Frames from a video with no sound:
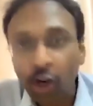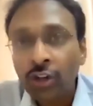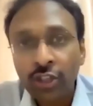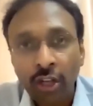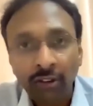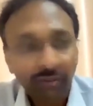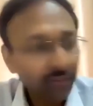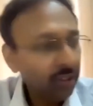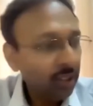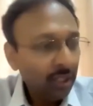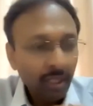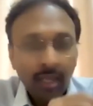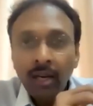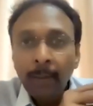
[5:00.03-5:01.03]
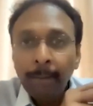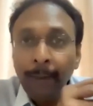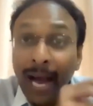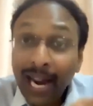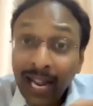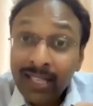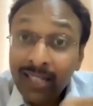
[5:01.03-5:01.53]
not solve.
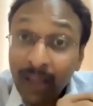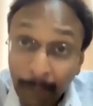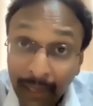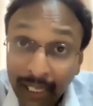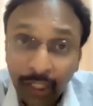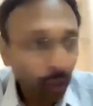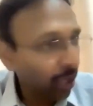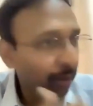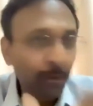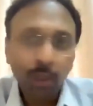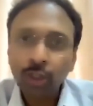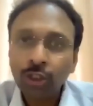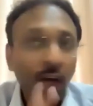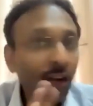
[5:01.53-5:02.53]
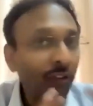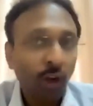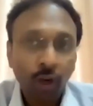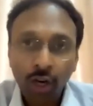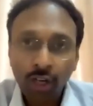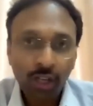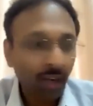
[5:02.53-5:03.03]
Para summary you are able to solve or
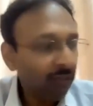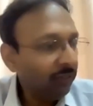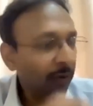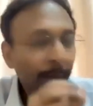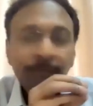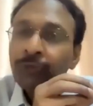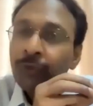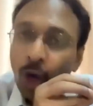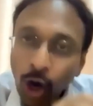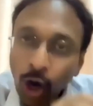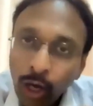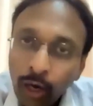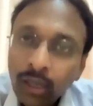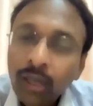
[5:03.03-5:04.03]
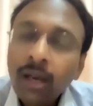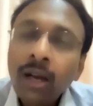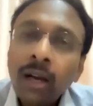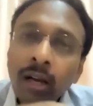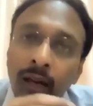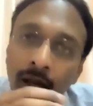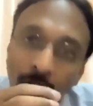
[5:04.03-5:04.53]
not solve. Or
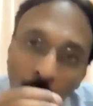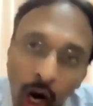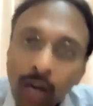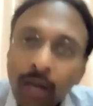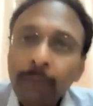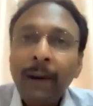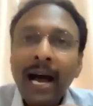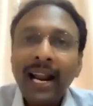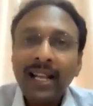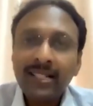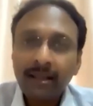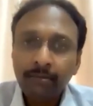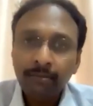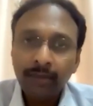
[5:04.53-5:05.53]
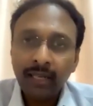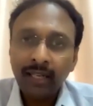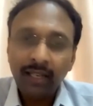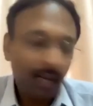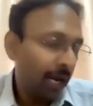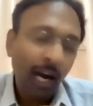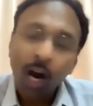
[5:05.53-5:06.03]
odd para
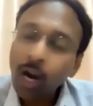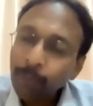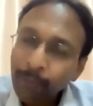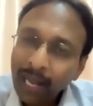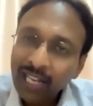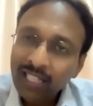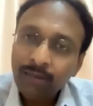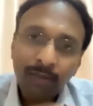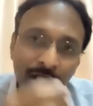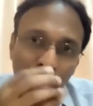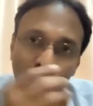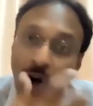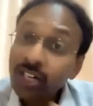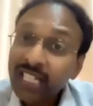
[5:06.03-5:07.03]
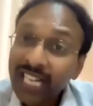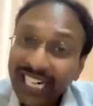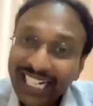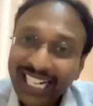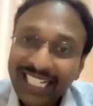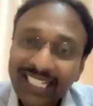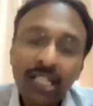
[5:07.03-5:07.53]
summary, odd para jumbles or odd
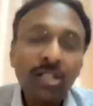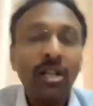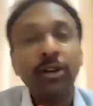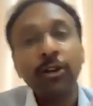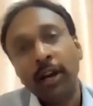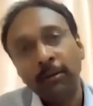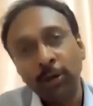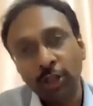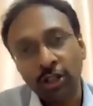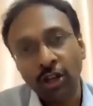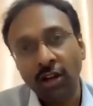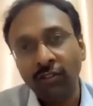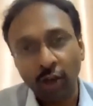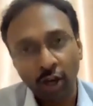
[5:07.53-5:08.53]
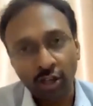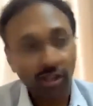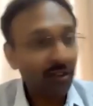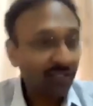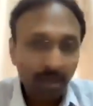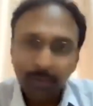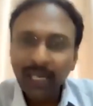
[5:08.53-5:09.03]
sentences that you are able to solve or not
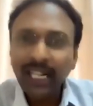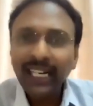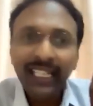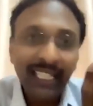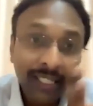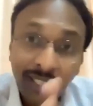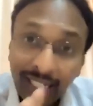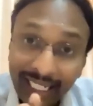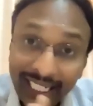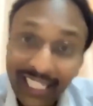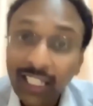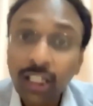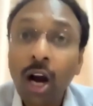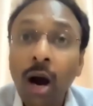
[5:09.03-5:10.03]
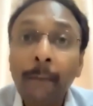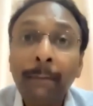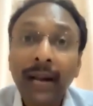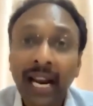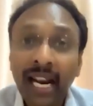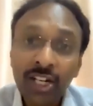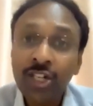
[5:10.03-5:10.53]
solve. Similarly, in reading
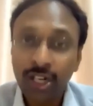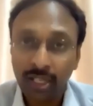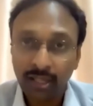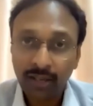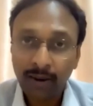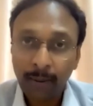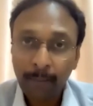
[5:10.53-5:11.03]
comprehension,